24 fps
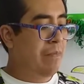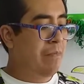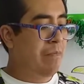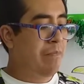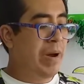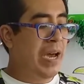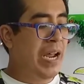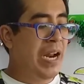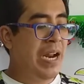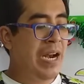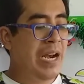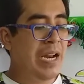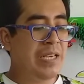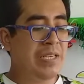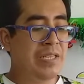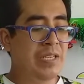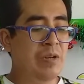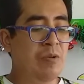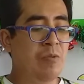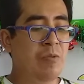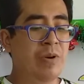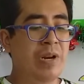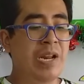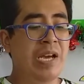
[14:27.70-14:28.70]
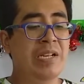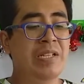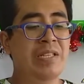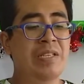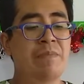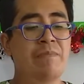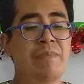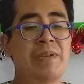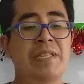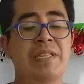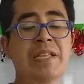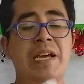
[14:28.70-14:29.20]
para la segunda
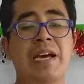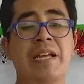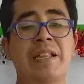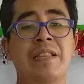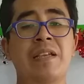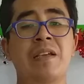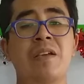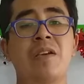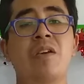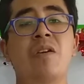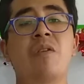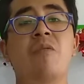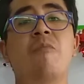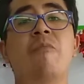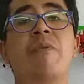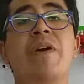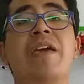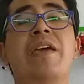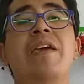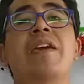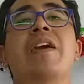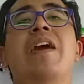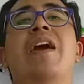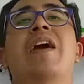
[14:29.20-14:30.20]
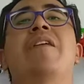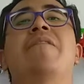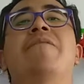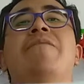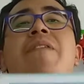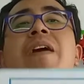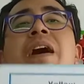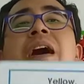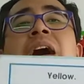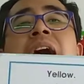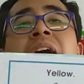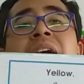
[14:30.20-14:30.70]
actividad, we
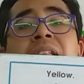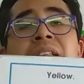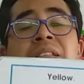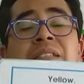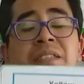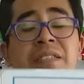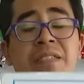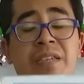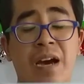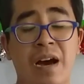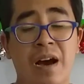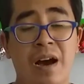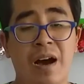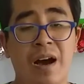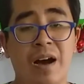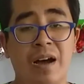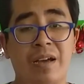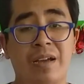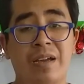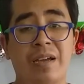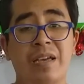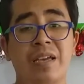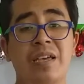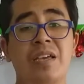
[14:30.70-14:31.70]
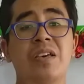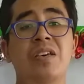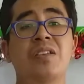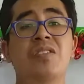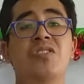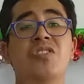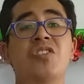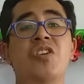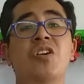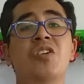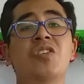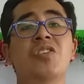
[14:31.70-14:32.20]
have a dog,
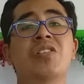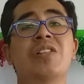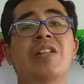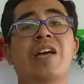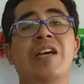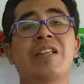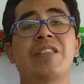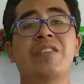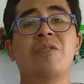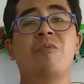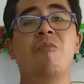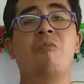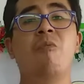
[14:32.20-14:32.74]
just like the